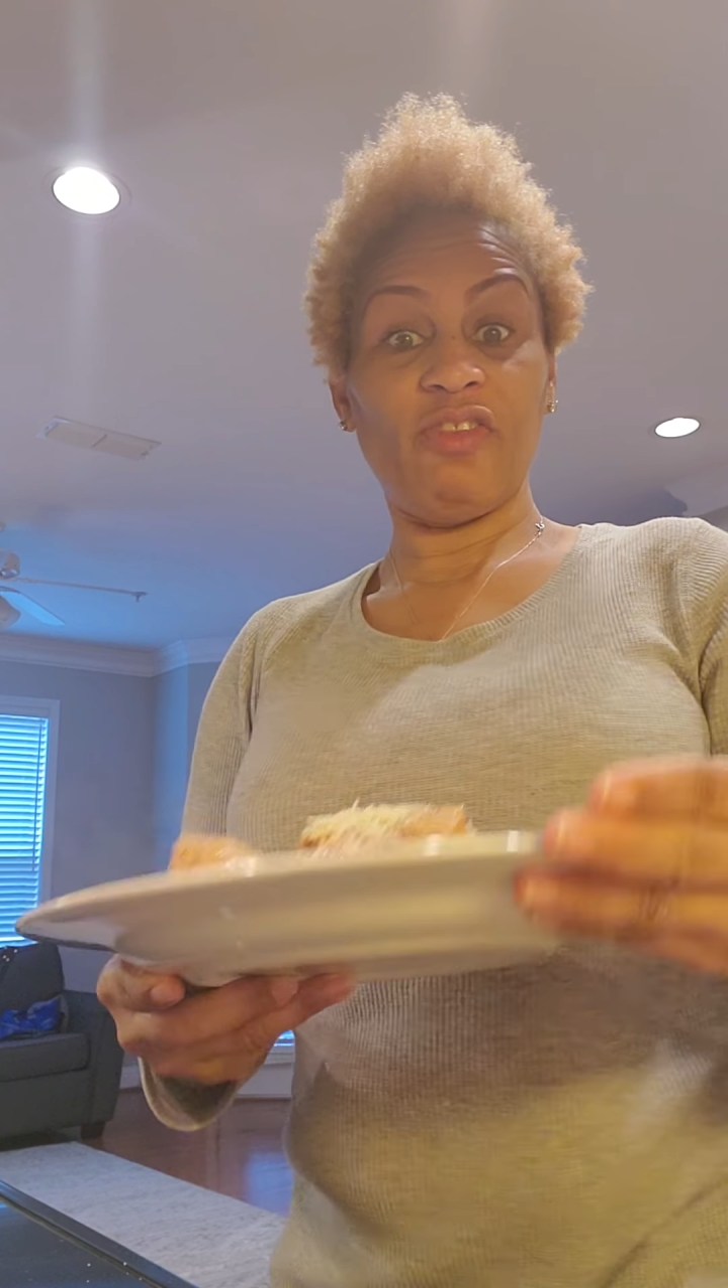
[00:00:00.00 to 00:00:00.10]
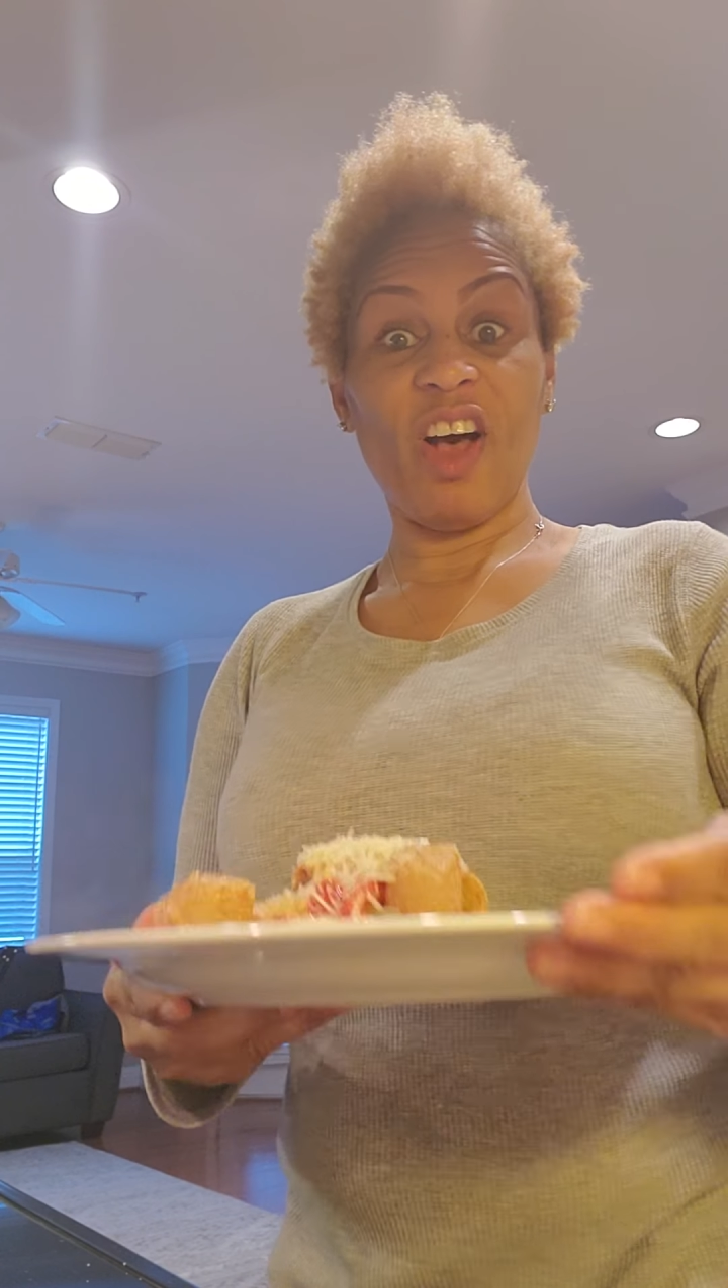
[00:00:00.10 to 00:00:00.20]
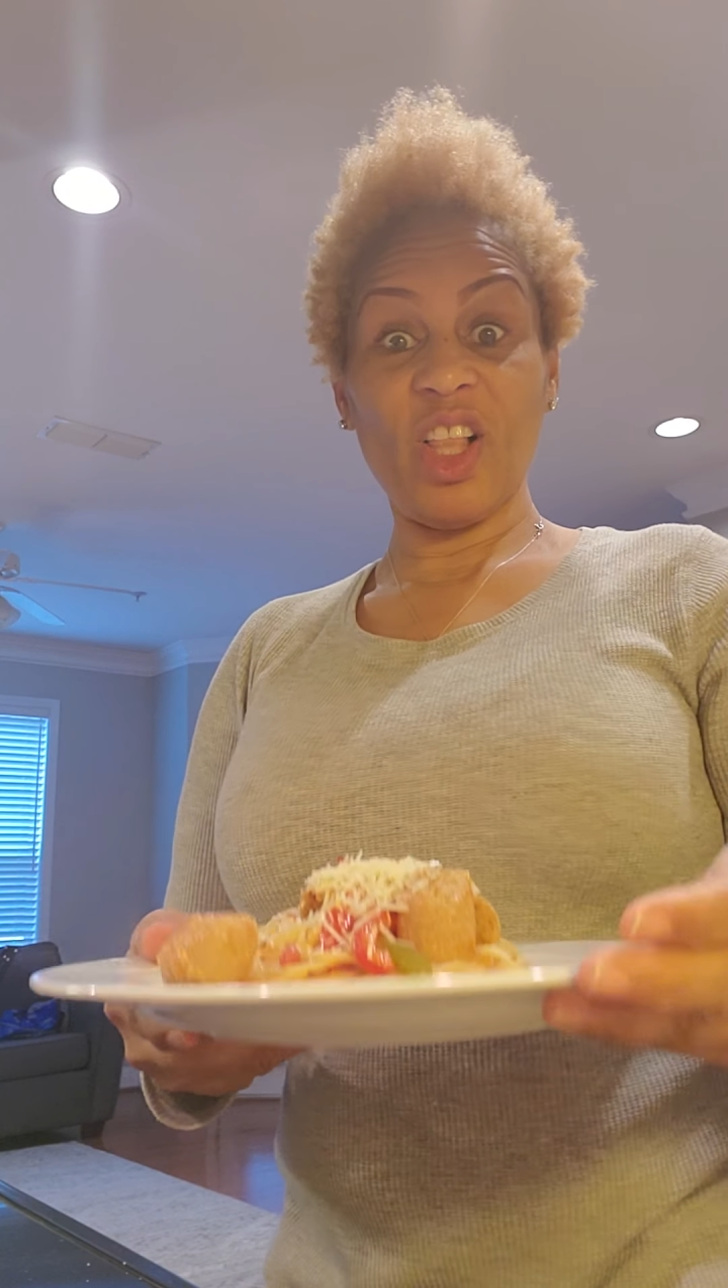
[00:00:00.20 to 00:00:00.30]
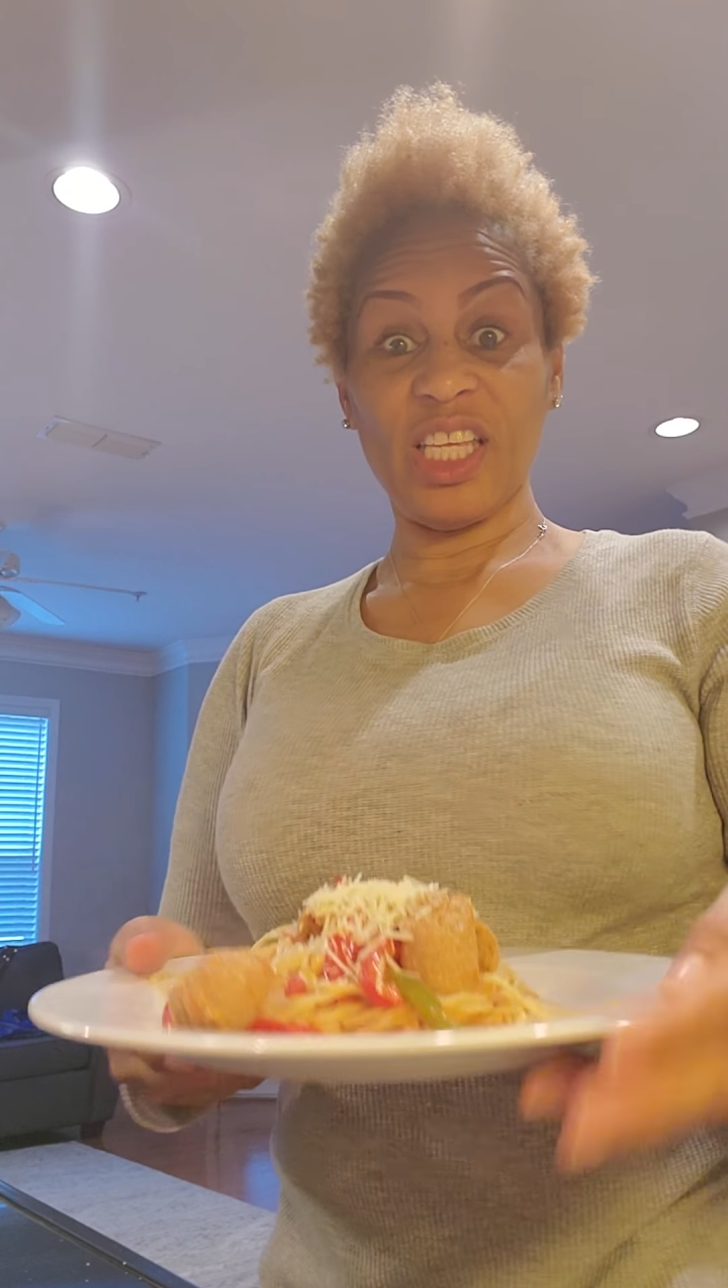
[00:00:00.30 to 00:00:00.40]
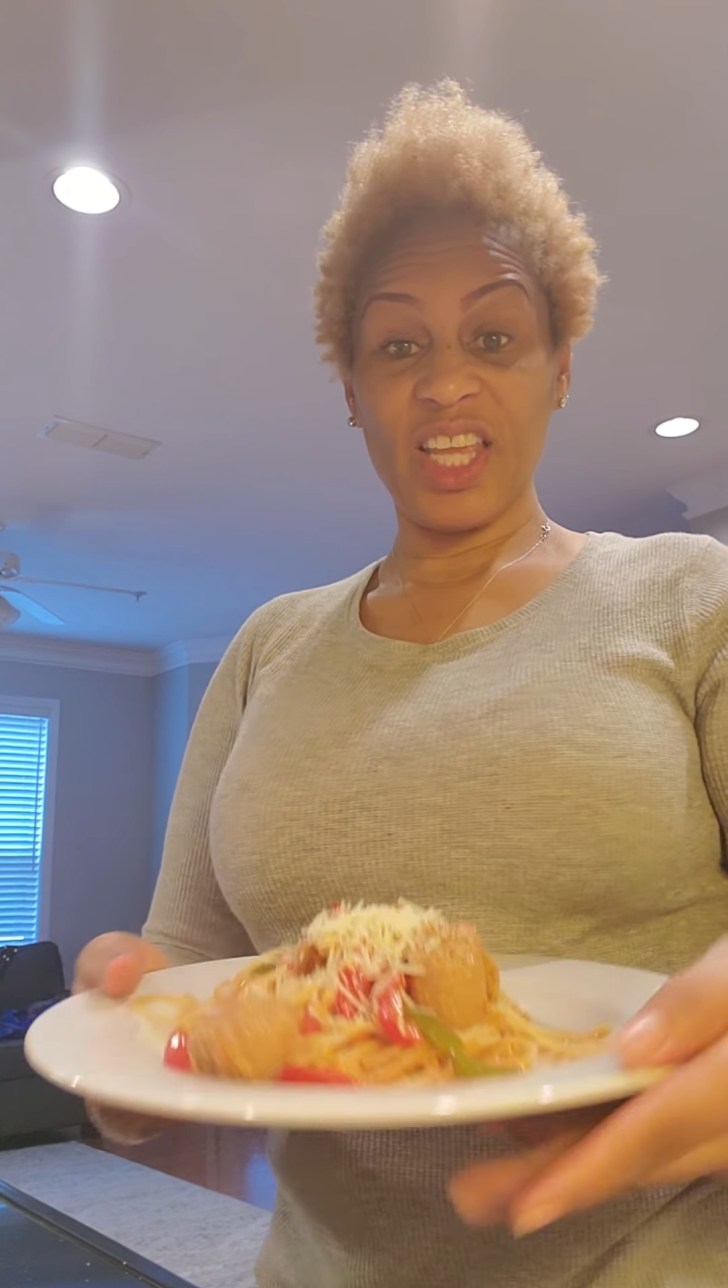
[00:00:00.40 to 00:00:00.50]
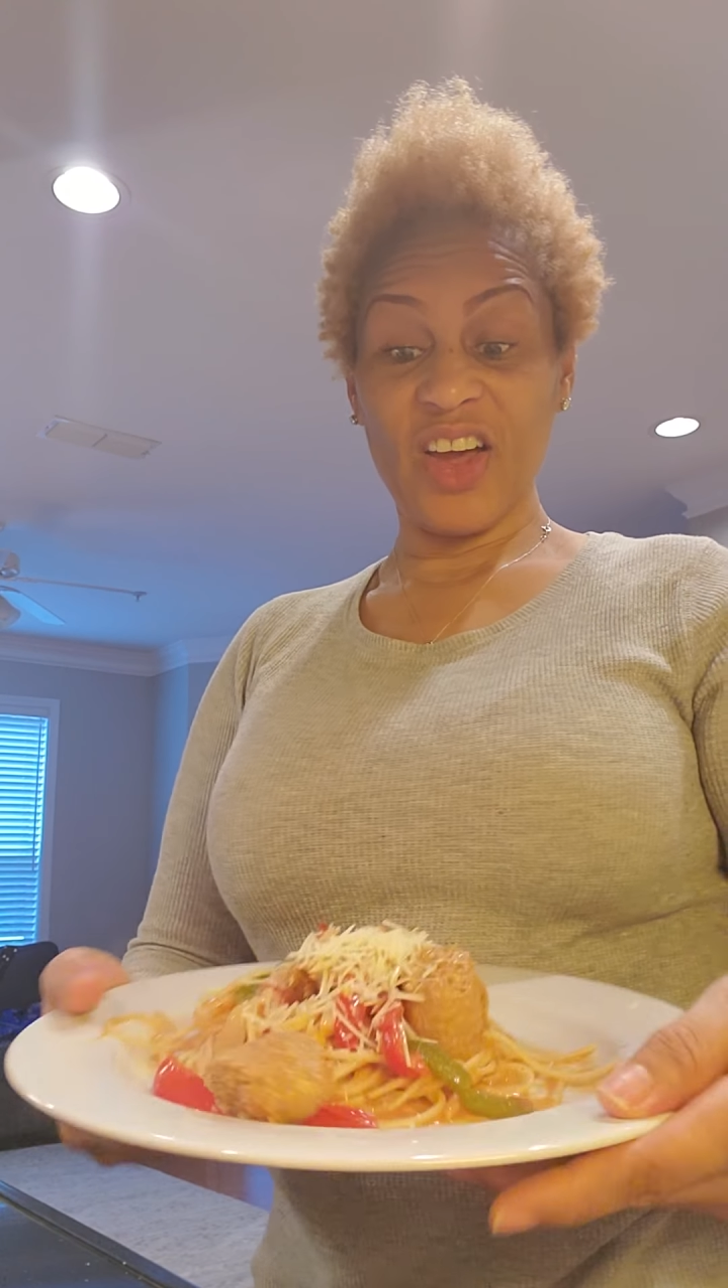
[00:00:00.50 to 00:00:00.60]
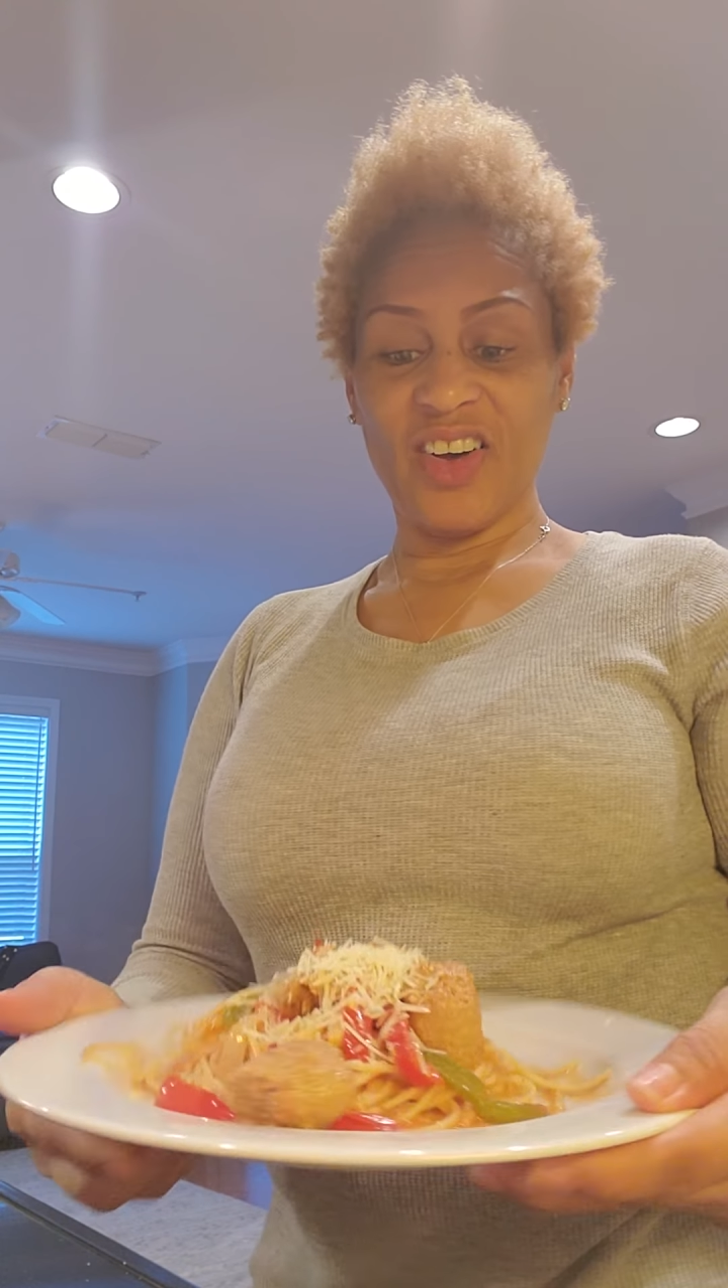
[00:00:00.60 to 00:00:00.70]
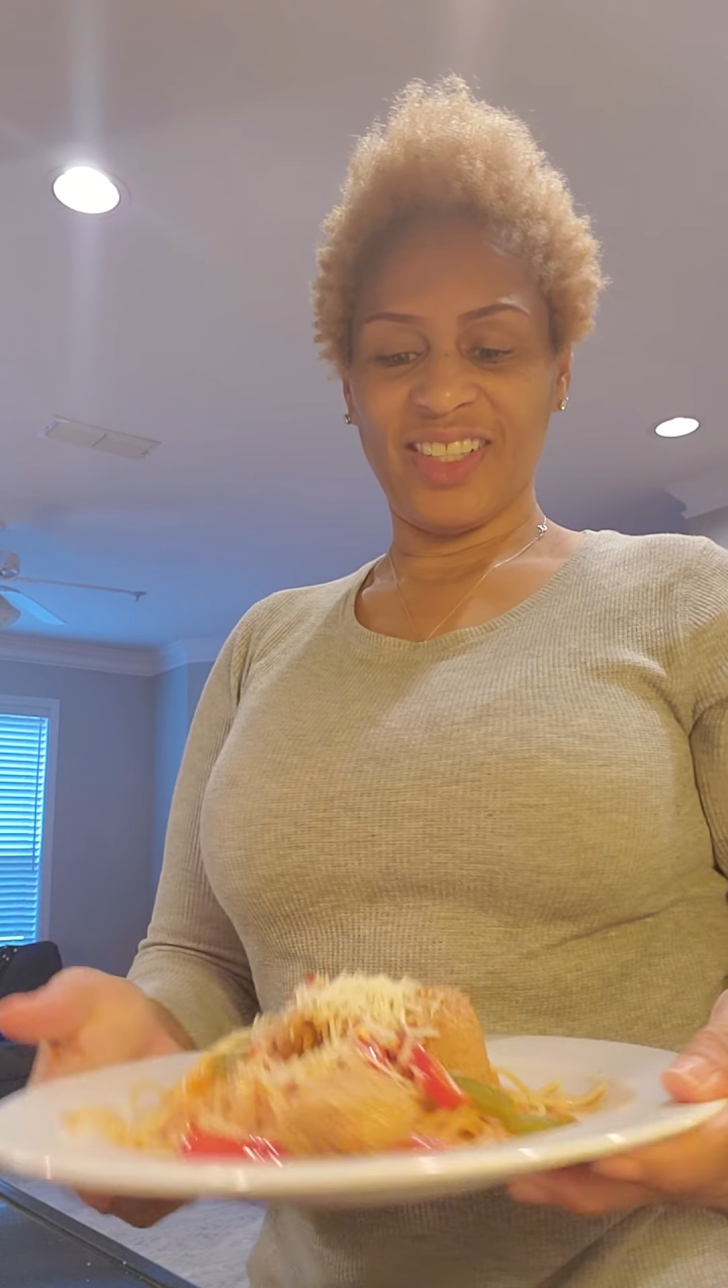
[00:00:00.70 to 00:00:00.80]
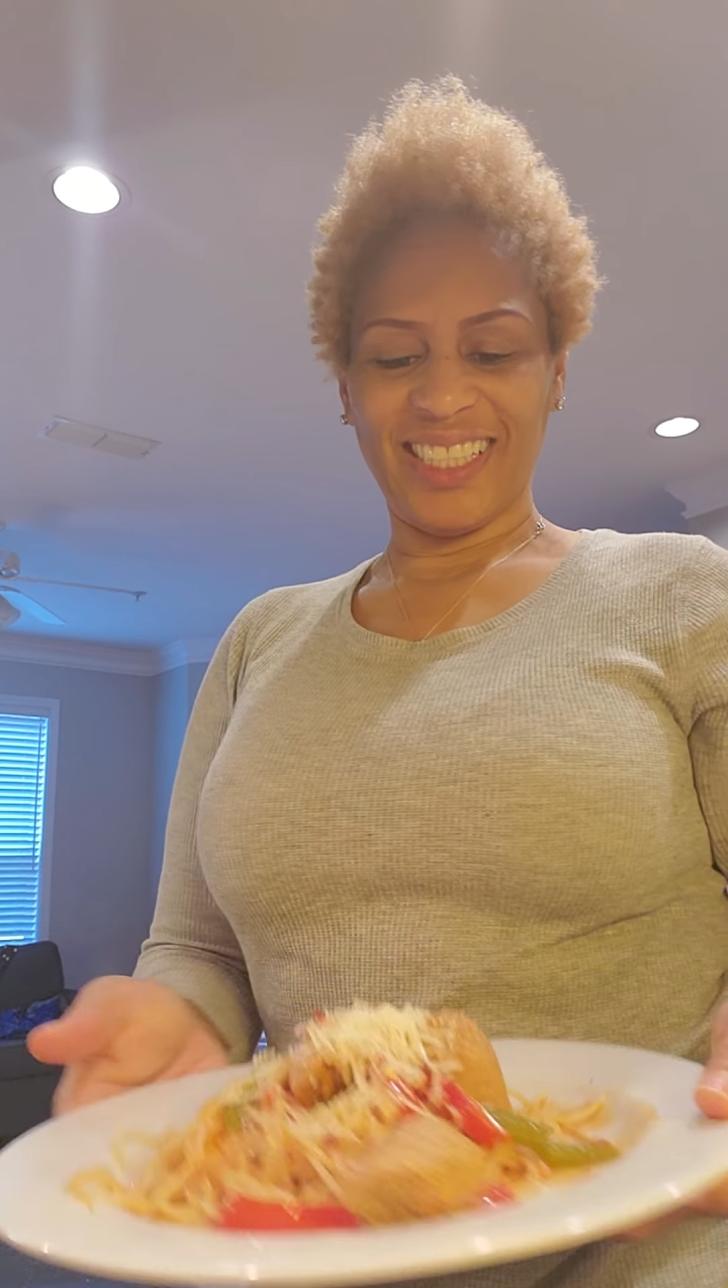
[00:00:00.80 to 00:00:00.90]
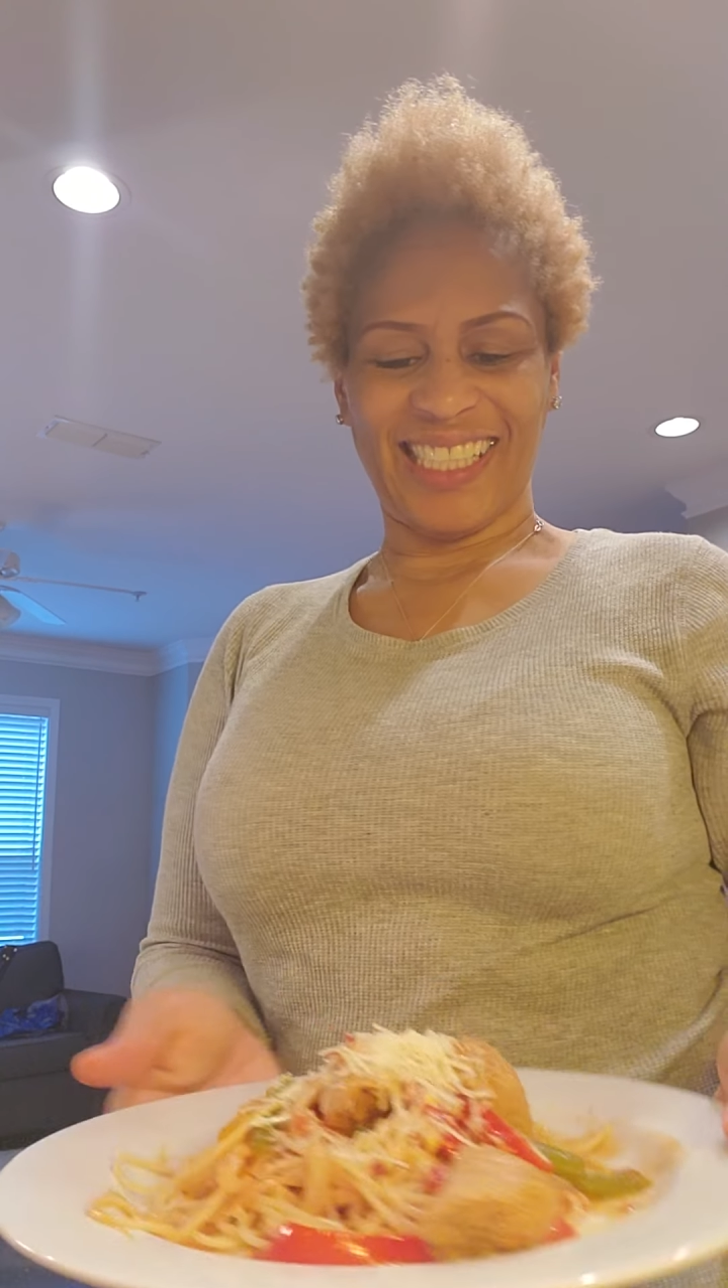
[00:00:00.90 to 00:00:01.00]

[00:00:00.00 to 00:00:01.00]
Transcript: falling, y'all.